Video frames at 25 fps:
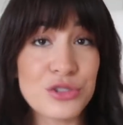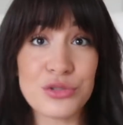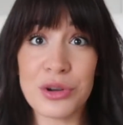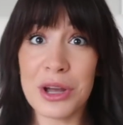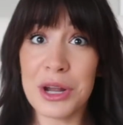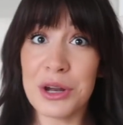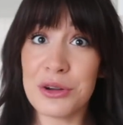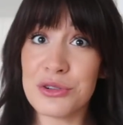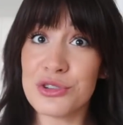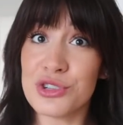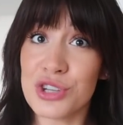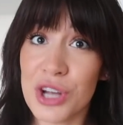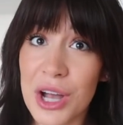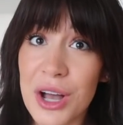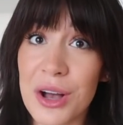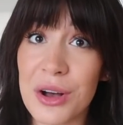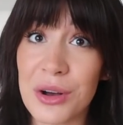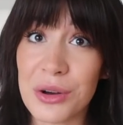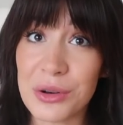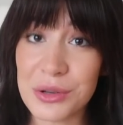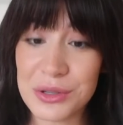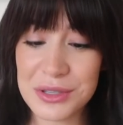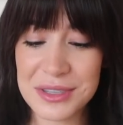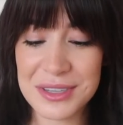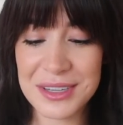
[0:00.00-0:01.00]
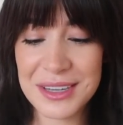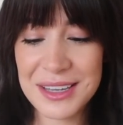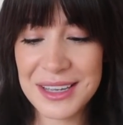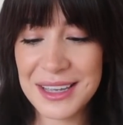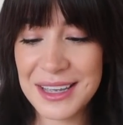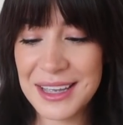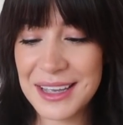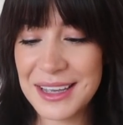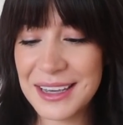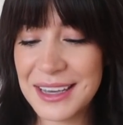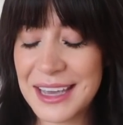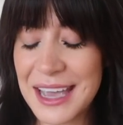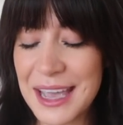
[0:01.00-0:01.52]
Trader Joe's
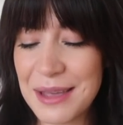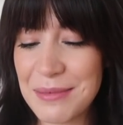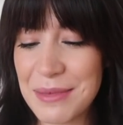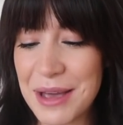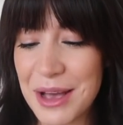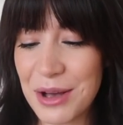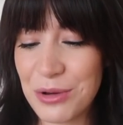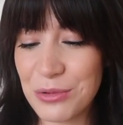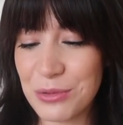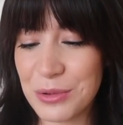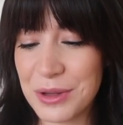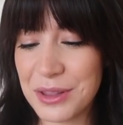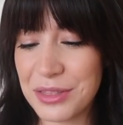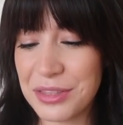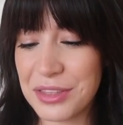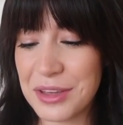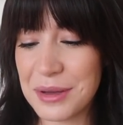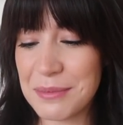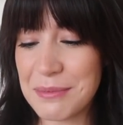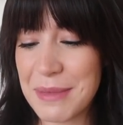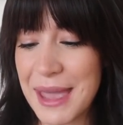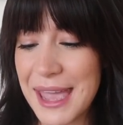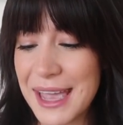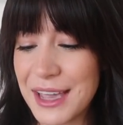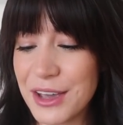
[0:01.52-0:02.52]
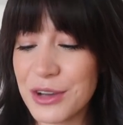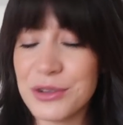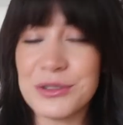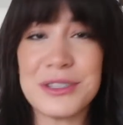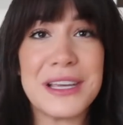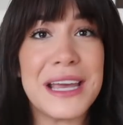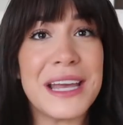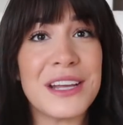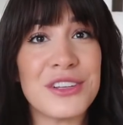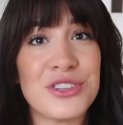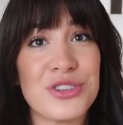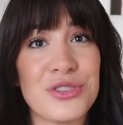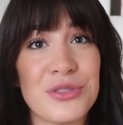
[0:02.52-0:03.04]
came out with a mango
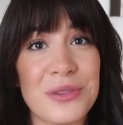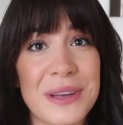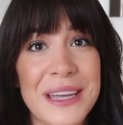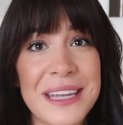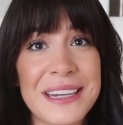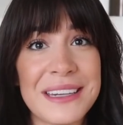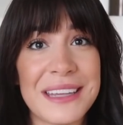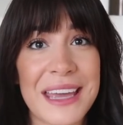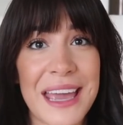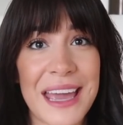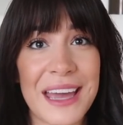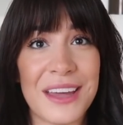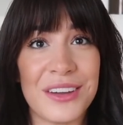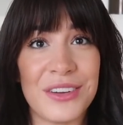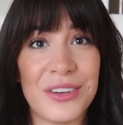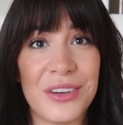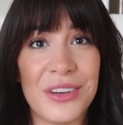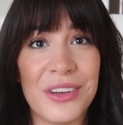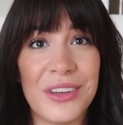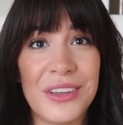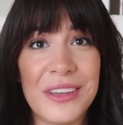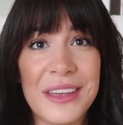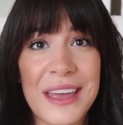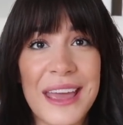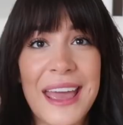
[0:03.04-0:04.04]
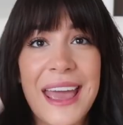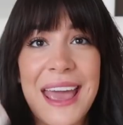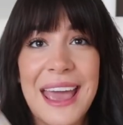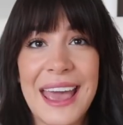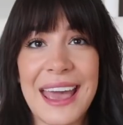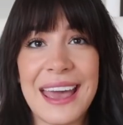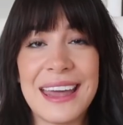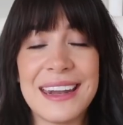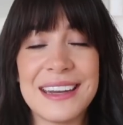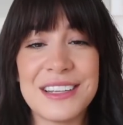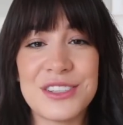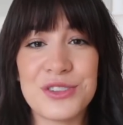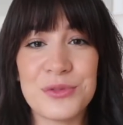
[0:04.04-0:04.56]
tangerine candle,
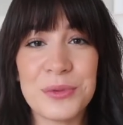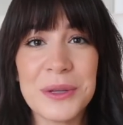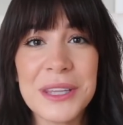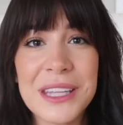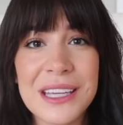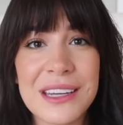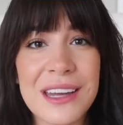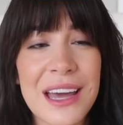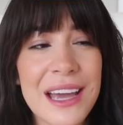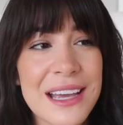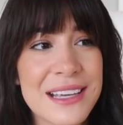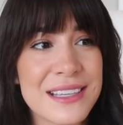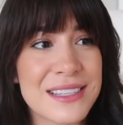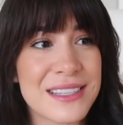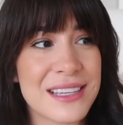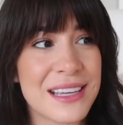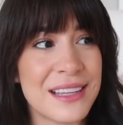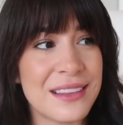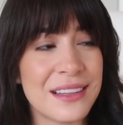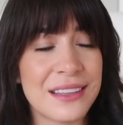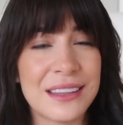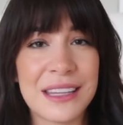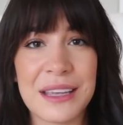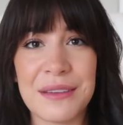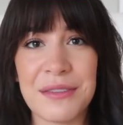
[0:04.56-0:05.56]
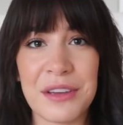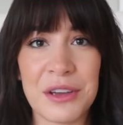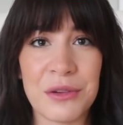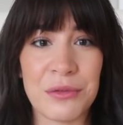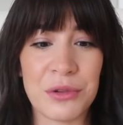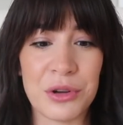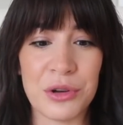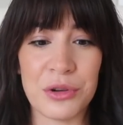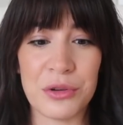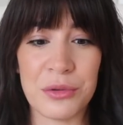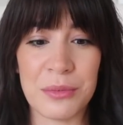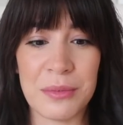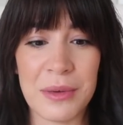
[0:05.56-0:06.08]
and it's really nice in the living
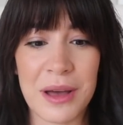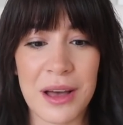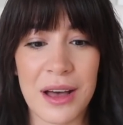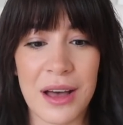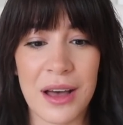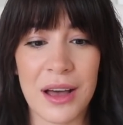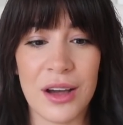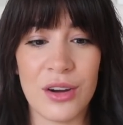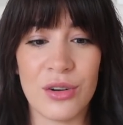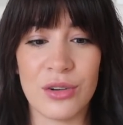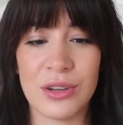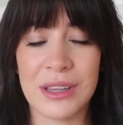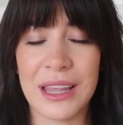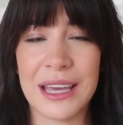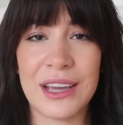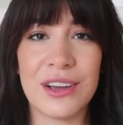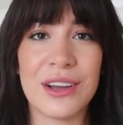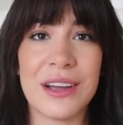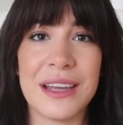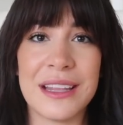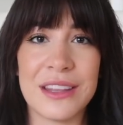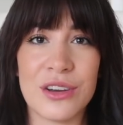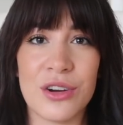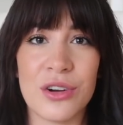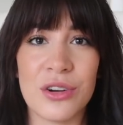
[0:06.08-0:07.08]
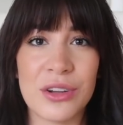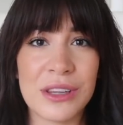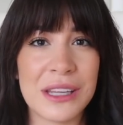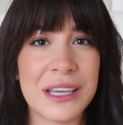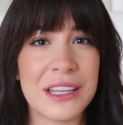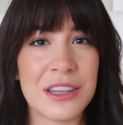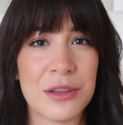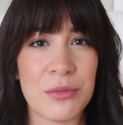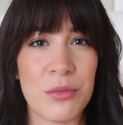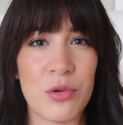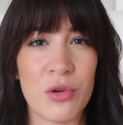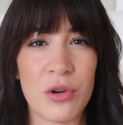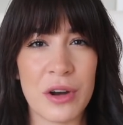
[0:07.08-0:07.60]
room or like in early
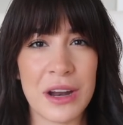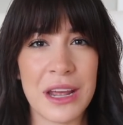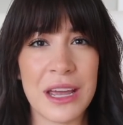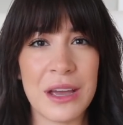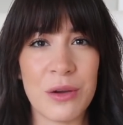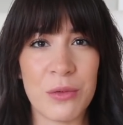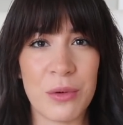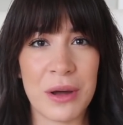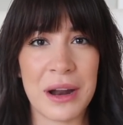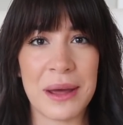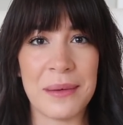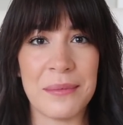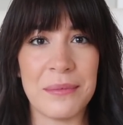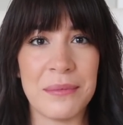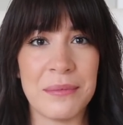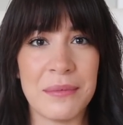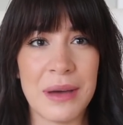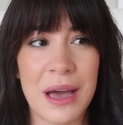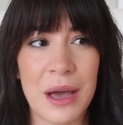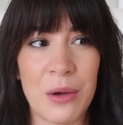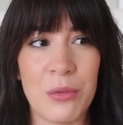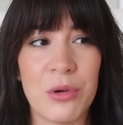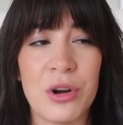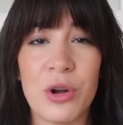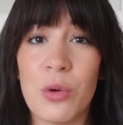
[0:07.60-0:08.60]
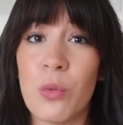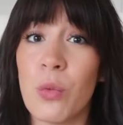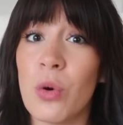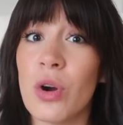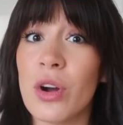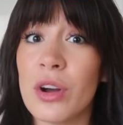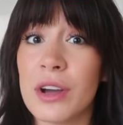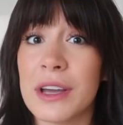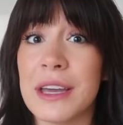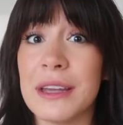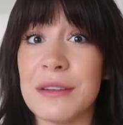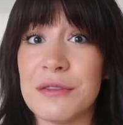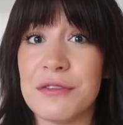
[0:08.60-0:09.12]
in the morning when I want to
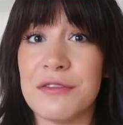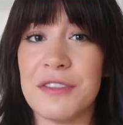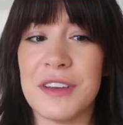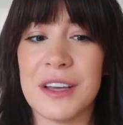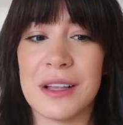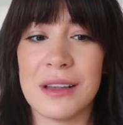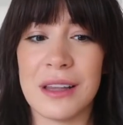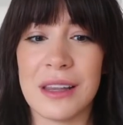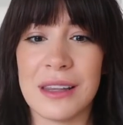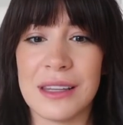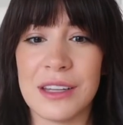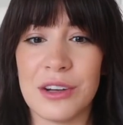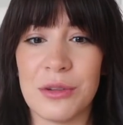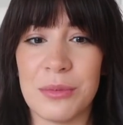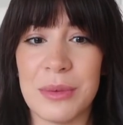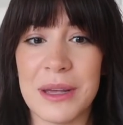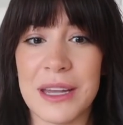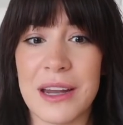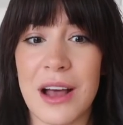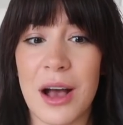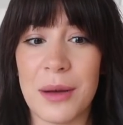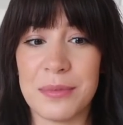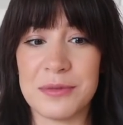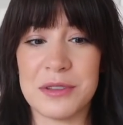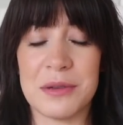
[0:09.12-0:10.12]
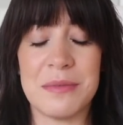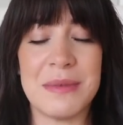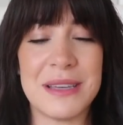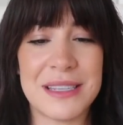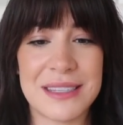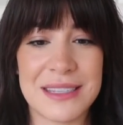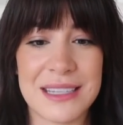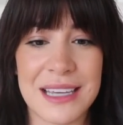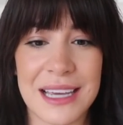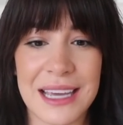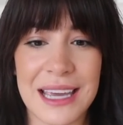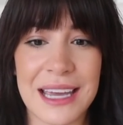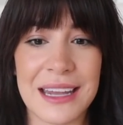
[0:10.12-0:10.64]
work and feel a little bit
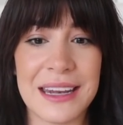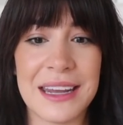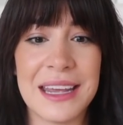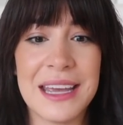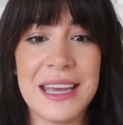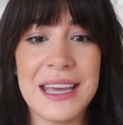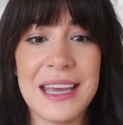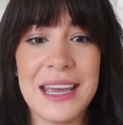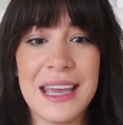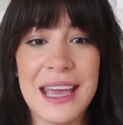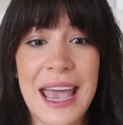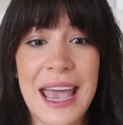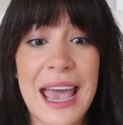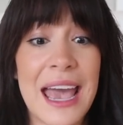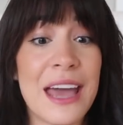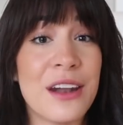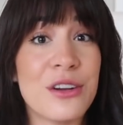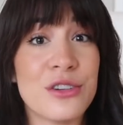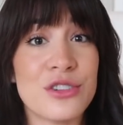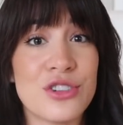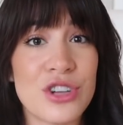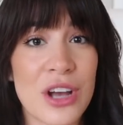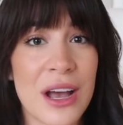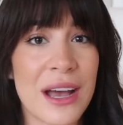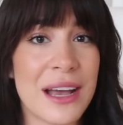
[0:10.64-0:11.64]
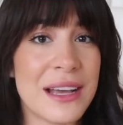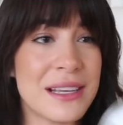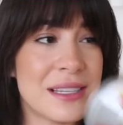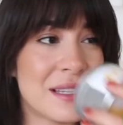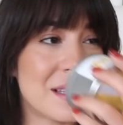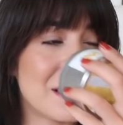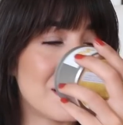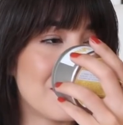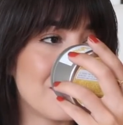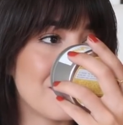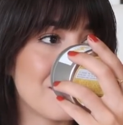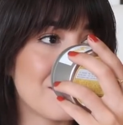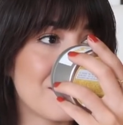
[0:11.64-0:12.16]
optimistic and
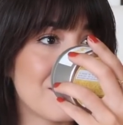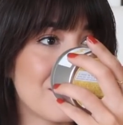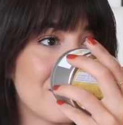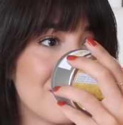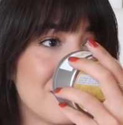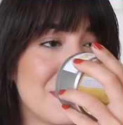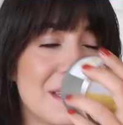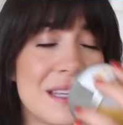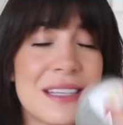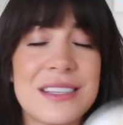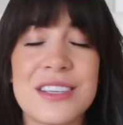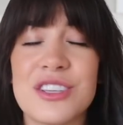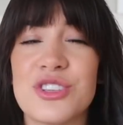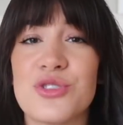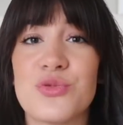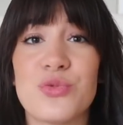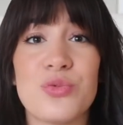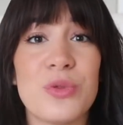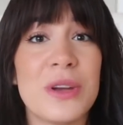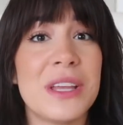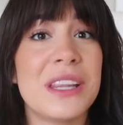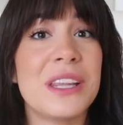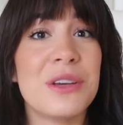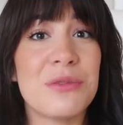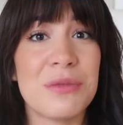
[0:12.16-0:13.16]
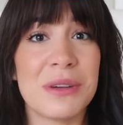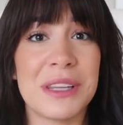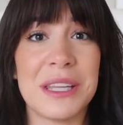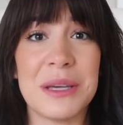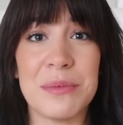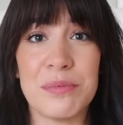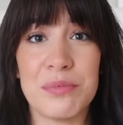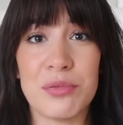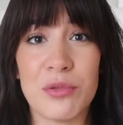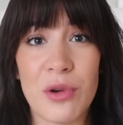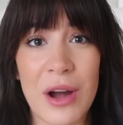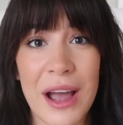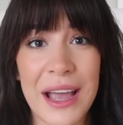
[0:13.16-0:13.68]
energized. This is really, really
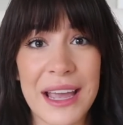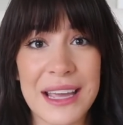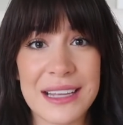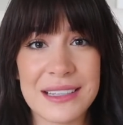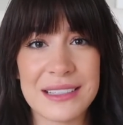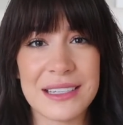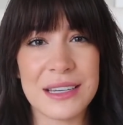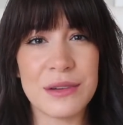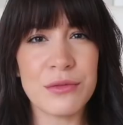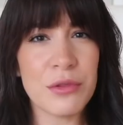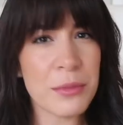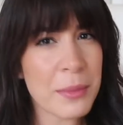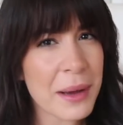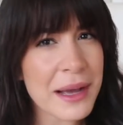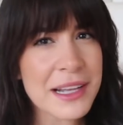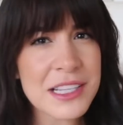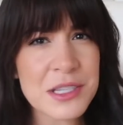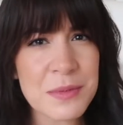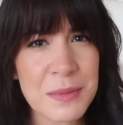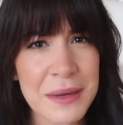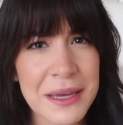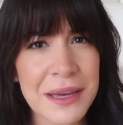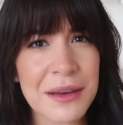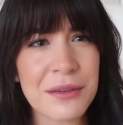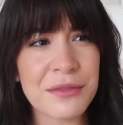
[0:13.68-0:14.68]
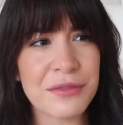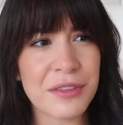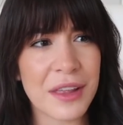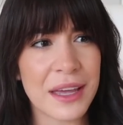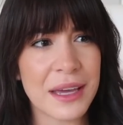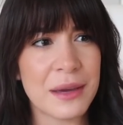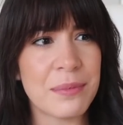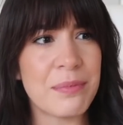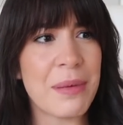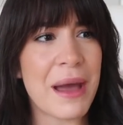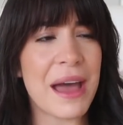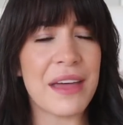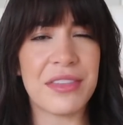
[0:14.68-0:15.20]
bright. It reminds me of
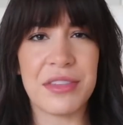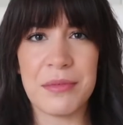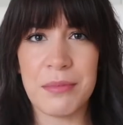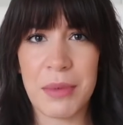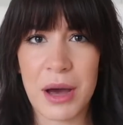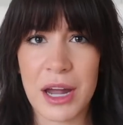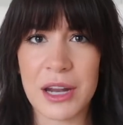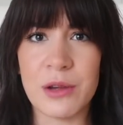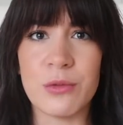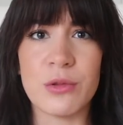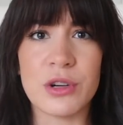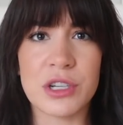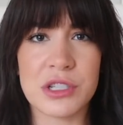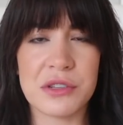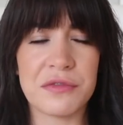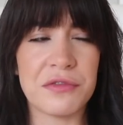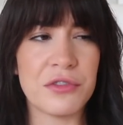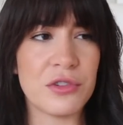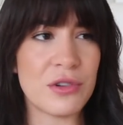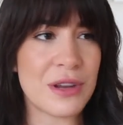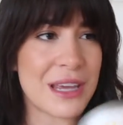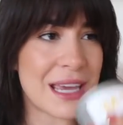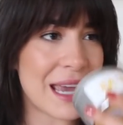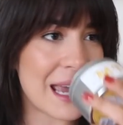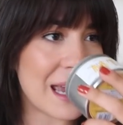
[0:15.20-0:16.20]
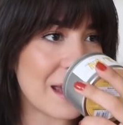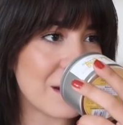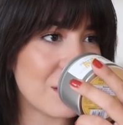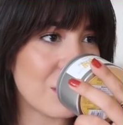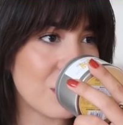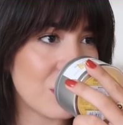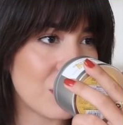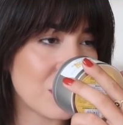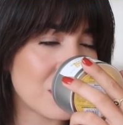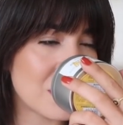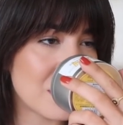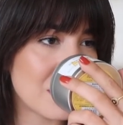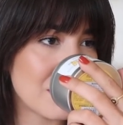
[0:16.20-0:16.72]
like Bath & Body Works fruity
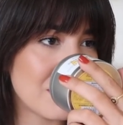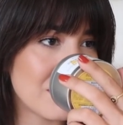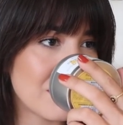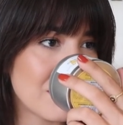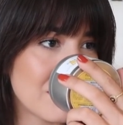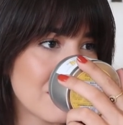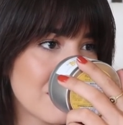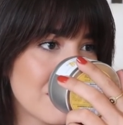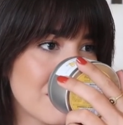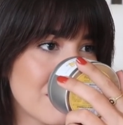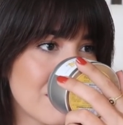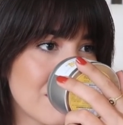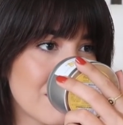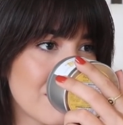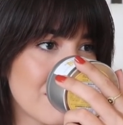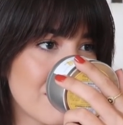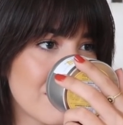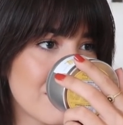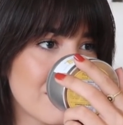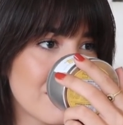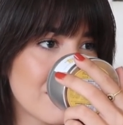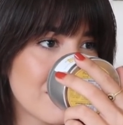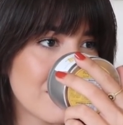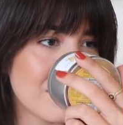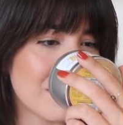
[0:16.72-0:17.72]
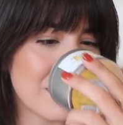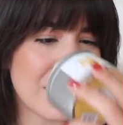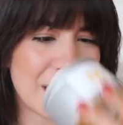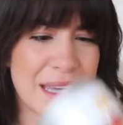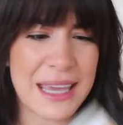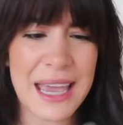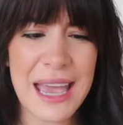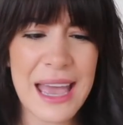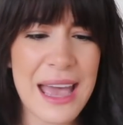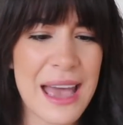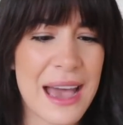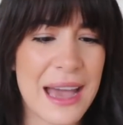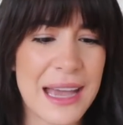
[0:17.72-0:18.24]
candles.
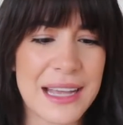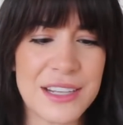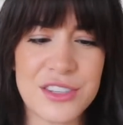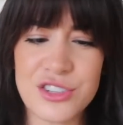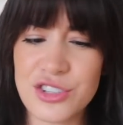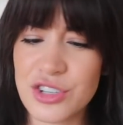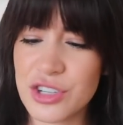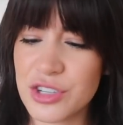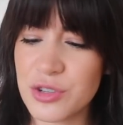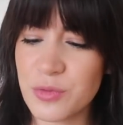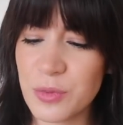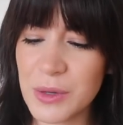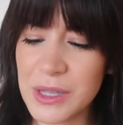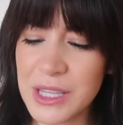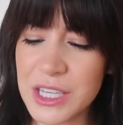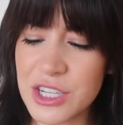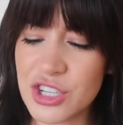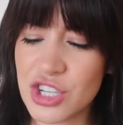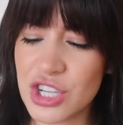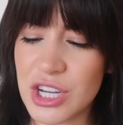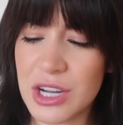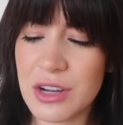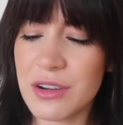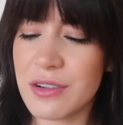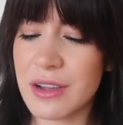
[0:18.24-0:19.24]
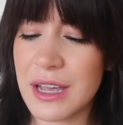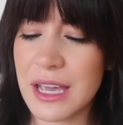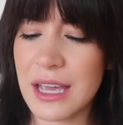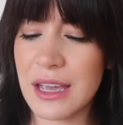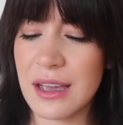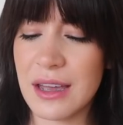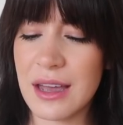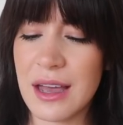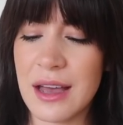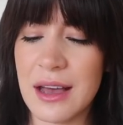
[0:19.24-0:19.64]
Yeah, it's just really cheery.